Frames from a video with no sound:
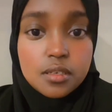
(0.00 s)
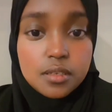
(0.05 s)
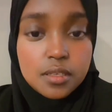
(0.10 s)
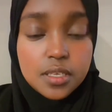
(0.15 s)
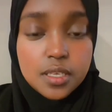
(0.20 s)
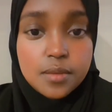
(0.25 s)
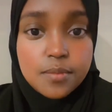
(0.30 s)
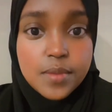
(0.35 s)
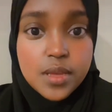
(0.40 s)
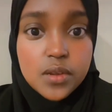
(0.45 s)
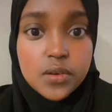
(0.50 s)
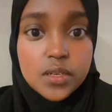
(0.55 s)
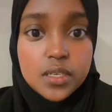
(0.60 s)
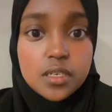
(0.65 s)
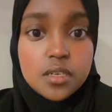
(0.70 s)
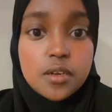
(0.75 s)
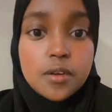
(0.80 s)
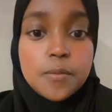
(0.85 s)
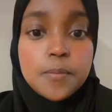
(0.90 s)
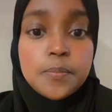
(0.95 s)
He married
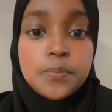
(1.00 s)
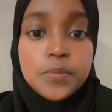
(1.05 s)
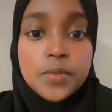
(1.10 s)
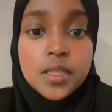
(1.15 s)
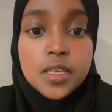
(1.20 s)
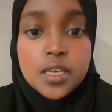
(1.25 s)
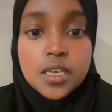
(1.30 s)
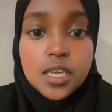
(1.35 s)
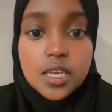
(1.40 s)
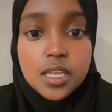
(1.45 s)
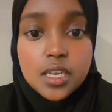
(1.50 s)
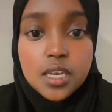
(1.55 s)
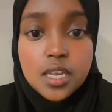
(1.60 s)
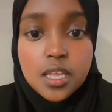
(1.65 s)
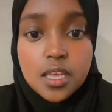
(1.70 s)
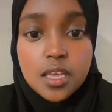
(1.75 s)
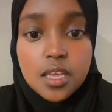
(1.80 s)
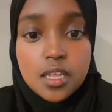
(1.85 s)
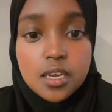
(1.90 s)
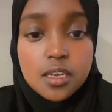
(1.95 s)
her. And
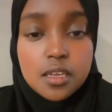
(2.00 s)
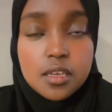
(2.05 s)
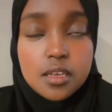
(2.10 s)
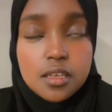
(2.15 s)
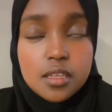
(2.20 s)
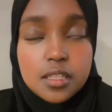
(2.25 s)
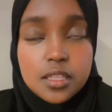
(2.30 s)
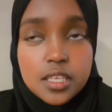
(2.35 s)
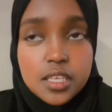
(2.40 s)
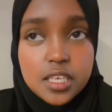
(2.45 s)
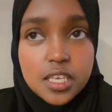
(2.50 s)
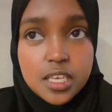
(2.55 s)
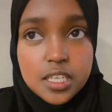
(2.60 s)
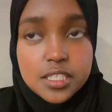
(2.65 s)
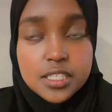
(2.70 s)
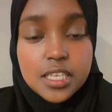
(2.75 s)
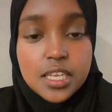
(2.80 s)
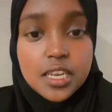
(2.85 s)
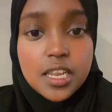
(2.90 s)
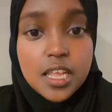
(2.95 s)
then the king
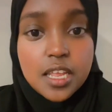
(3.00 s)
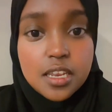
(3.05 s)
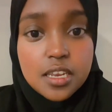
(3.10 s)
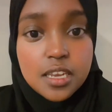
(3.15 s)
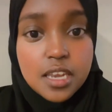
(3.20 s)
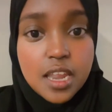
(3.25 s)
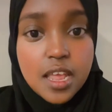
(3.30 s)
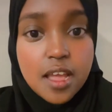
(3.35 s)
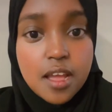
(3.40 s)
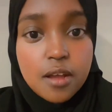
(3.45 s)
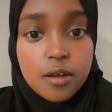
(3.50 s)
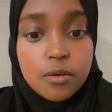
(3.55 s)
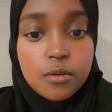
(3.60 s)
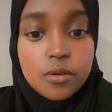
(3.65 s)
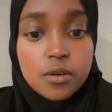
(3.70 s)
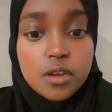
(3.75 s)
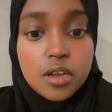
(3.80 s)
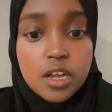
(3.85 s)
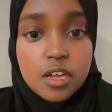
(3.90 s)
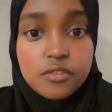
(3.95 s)
said, Now
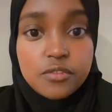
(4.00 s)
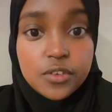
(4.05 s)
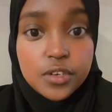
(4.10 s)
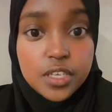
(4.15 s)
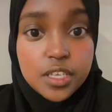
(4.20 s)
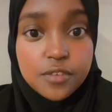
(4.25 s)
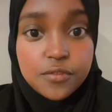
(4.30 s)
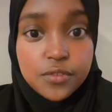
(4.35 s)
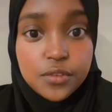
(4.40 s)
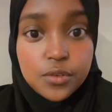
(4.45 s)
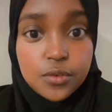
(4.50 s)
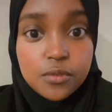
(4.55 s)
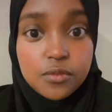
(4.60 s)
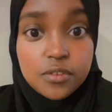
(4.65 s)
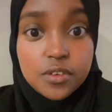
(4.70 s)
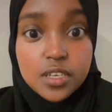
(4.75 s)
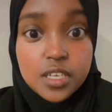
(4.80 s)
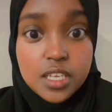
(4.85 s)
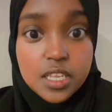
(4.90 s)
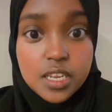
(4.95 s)
I forgive you
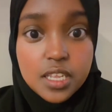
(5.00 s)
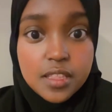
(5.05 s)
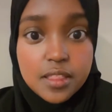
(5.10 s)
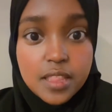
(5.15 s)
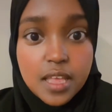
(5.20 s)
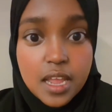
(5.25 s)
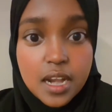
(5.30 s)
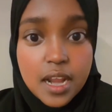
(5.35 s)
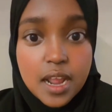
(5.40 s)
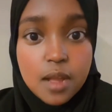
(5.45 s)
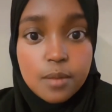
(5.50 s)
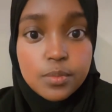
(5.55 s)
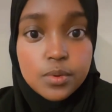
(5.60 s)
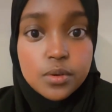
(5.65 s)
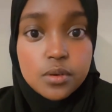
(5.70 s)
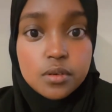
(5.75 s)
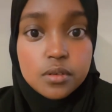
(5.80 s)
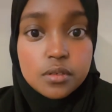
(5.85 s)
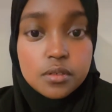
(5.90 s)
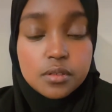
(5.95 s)
for eating that
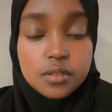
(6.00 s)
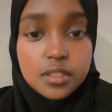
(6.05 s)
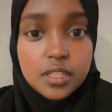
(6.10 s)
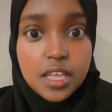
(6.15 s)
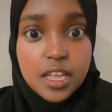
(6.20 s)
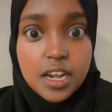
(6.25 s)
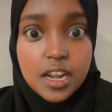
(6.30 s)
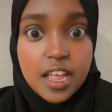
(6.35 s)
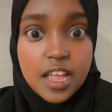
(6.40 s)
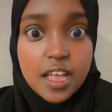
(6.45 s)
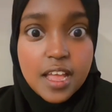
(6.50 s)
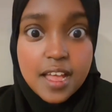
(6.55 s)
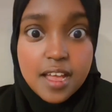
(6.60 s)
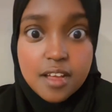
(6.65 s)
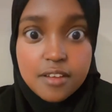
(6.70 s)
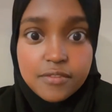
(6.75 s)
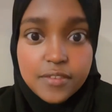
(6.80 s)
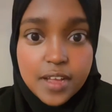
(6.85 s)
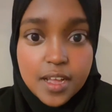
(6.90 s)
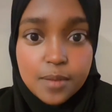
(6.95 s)
apple, that
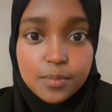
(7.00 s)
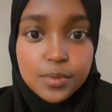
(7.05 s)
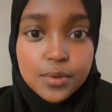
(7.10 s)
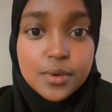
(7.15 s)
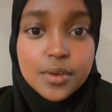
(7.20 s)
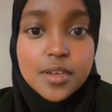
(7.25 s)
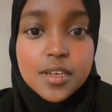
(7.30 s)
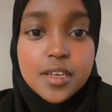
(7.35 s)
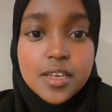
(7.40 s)
half apple.